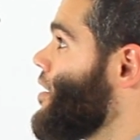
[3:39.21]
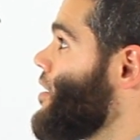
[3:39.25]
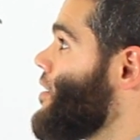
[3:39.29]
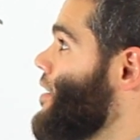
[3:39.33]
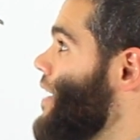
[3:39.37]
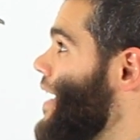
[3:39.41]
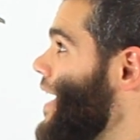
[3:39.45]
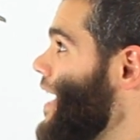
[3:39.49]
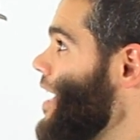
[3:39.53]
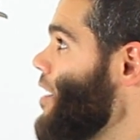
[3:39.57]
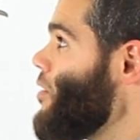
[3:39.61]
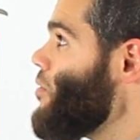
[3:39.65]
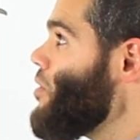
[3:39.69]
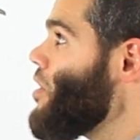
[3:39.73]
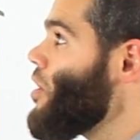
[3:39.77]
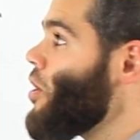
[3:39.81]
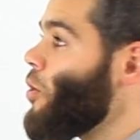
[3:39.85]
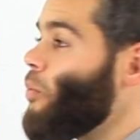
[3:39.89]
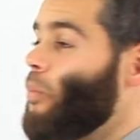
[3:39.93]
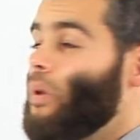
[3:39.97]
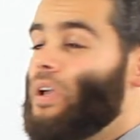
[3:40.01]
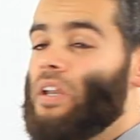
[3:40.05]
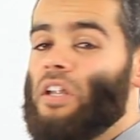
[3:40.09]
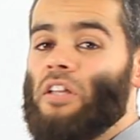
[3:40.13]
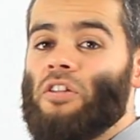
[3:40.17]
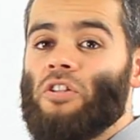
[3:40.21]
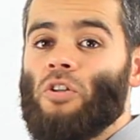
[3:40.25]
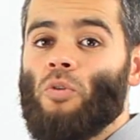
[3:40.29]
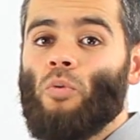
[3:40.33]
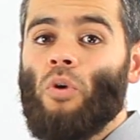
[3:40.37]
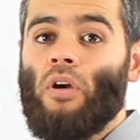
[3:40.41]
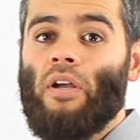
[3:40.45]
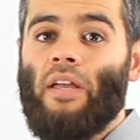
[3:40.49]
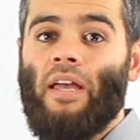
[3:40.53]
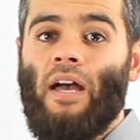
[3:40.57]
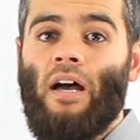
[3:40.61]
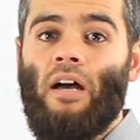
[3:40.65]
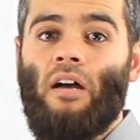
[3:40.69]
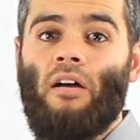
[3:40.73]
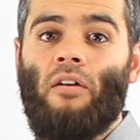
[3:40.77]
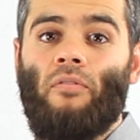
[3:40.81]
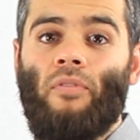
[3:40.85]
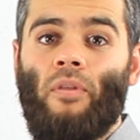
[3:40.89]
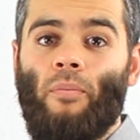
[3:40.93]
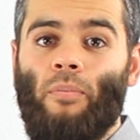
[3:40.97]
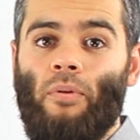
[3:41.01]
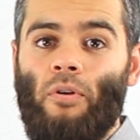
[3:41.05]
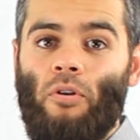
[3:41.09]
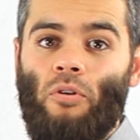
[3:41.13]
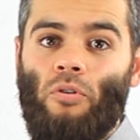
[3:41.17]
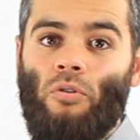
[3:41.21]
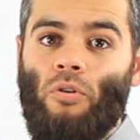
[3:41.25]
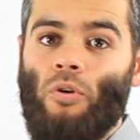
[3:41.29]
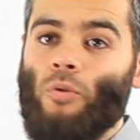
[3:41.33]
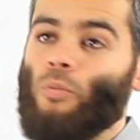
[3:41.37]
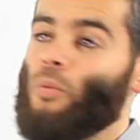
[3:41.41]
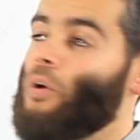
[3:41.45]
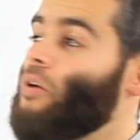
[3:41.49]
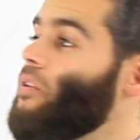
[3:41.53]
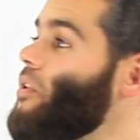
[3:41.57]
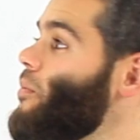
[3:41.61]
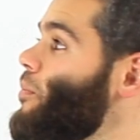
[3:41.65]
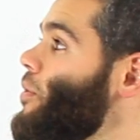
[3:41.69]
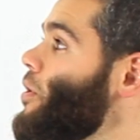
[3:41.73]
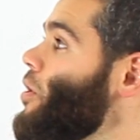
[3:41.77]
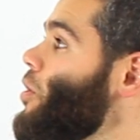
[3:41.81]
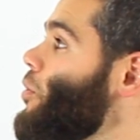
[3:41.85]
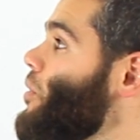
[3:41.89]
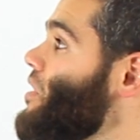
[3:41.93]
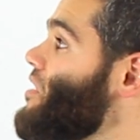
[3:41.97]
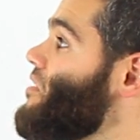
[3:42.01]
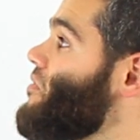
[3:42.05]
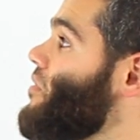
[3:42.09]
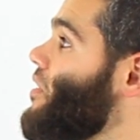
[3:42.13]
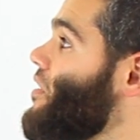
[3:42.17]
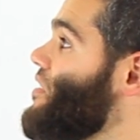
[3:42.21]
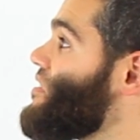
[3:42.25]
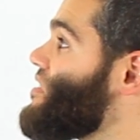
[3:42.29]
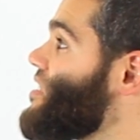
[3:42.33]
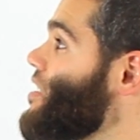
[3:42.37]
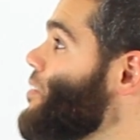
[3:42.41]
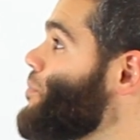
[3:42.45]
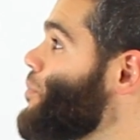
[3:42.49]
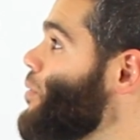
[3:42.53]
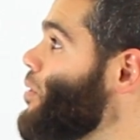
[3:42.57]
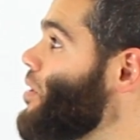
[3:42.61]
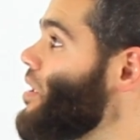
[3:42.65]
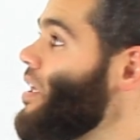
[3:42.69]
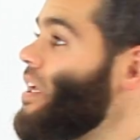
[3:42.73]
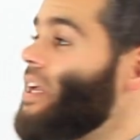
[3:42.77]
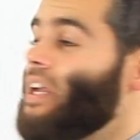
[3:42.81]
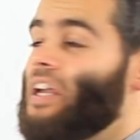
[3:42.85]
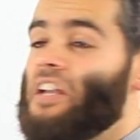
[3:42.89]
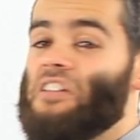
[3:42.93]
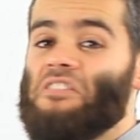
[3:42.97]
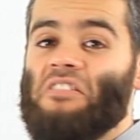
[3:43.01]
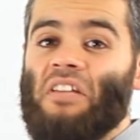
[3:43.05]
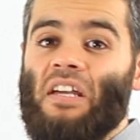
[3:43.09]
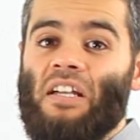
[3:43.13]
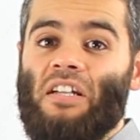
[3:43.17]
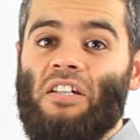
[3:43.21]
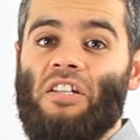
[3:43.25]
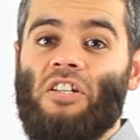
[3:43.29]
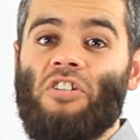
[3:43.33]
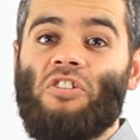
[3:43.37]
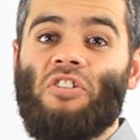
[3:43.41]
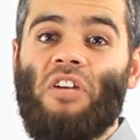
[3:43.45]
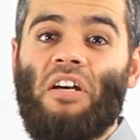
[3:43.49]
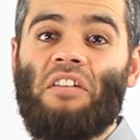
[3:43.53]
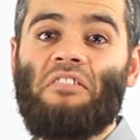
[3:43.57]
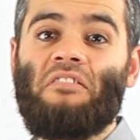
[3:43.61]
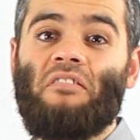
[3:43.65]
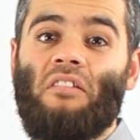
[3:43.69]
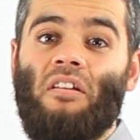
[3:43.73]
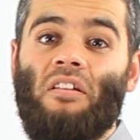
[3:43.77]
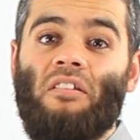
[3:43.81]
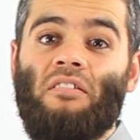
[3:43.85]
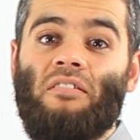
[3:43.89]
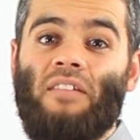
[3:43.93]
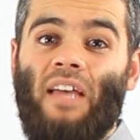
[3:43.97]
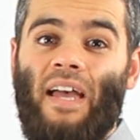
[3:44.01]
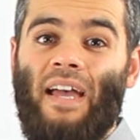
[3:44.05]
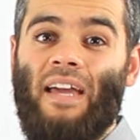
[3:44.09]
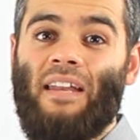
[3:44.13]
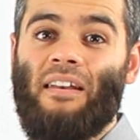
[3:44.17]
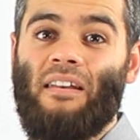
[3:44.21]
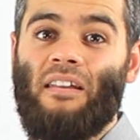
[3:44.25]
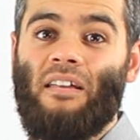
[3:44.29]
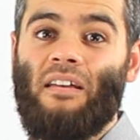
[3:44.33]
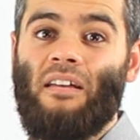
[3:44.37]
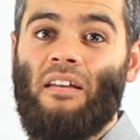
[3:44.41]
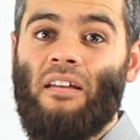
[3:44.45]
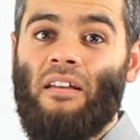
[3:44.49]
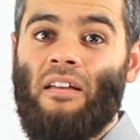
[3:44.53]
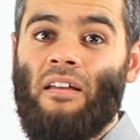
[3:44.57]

Now we need to work out the blue. Well, the blue is very simple. It's actually just 10.